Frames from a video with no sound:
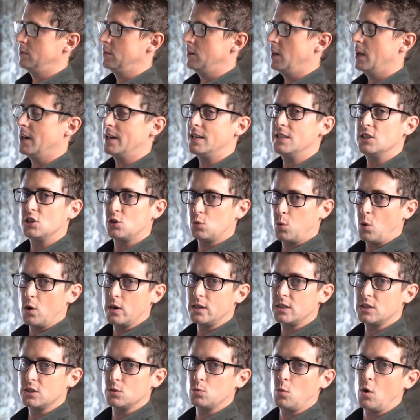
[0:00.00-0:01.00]
at least
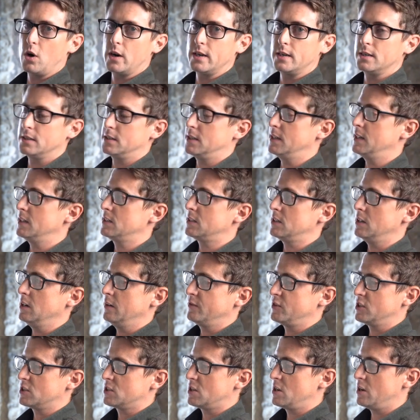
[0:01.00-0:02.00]
twice as wide as this, and I've
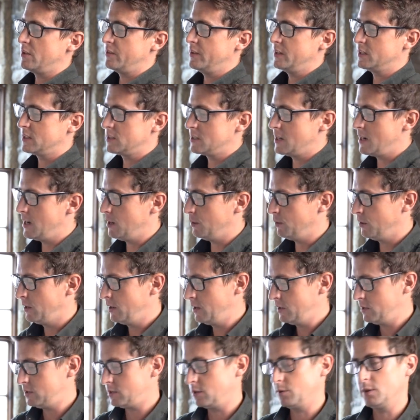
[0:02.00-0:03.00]
just cut this down
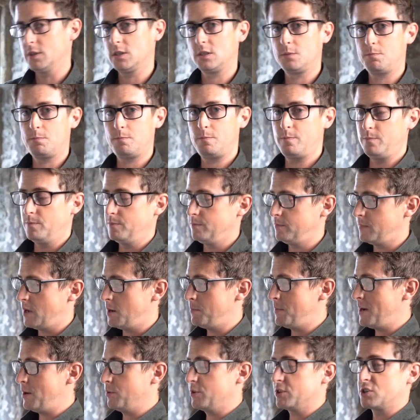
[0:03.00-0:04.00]
so it's
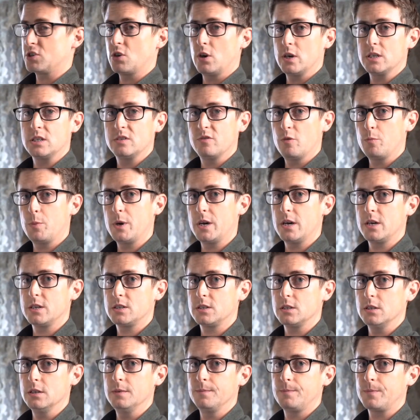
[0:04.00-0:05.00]
about the size of a
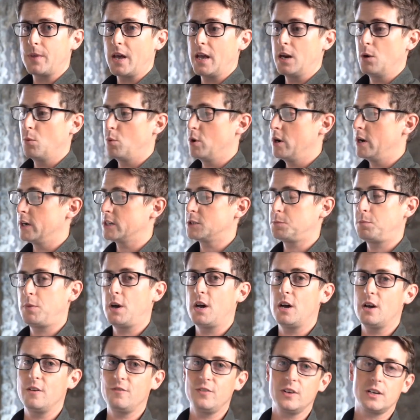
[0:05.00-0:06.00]
person, and it works
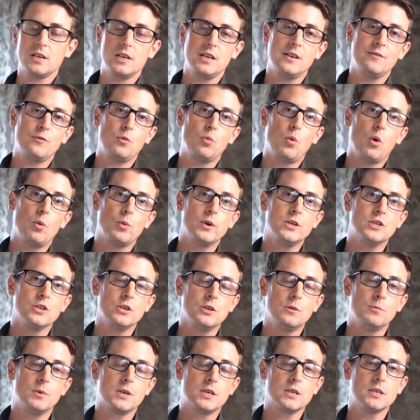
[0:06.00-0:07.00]
perfectly for what we
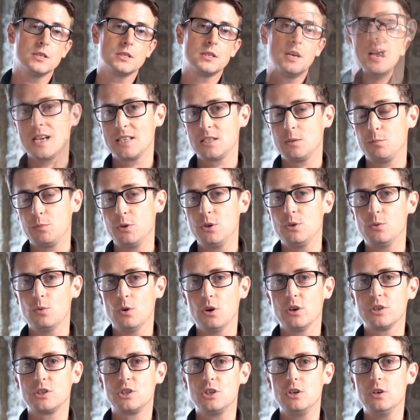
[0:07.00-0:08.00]
do, because as a boudoir
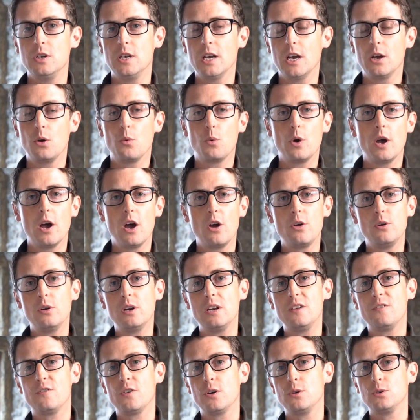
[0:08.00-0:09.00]
studio we're only
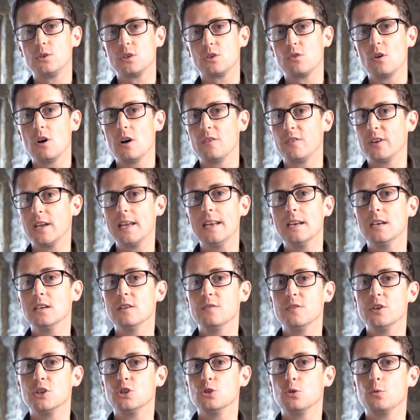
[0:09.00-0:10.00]
photographing
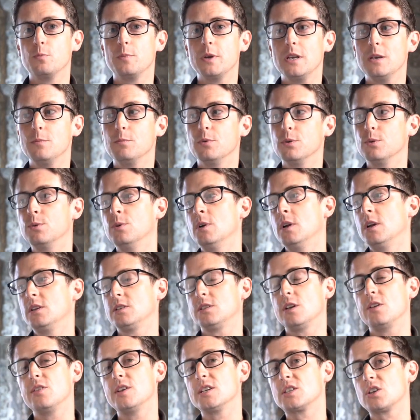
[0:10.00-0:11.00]
individual people,
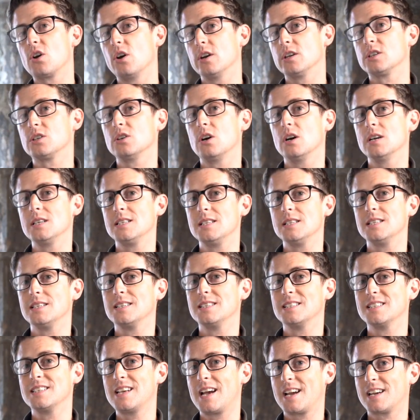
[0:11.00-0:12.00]
so this kind of size is
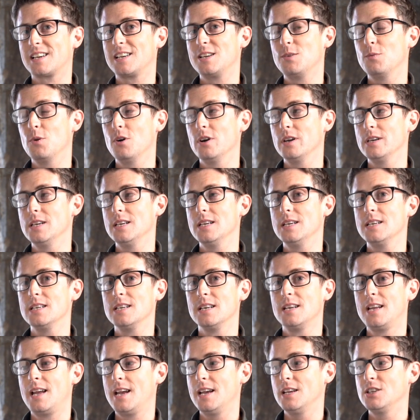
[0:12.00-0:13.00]
exactly what I need.
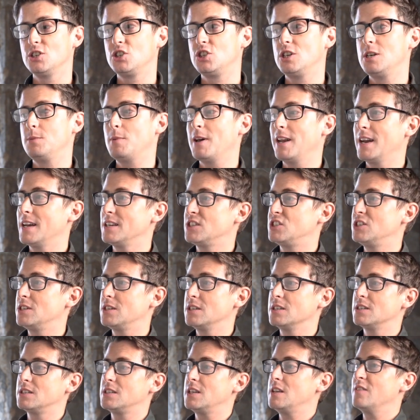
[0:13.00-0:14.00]
It's cheap, and as you can
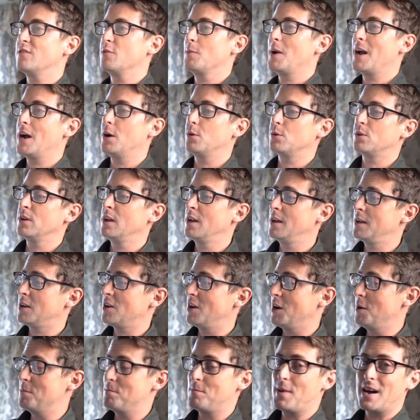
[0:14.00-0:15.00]
see from how
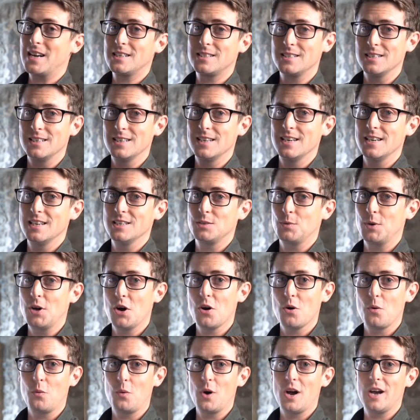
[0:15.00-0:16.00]
kind of battered it is, we are
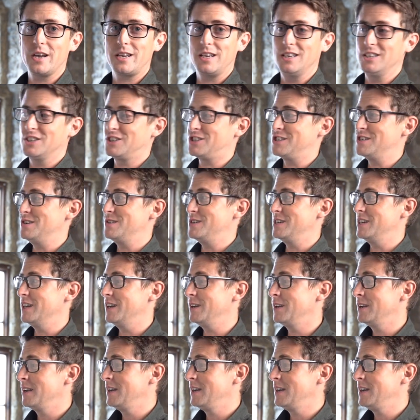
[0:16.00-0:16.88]
a working studio,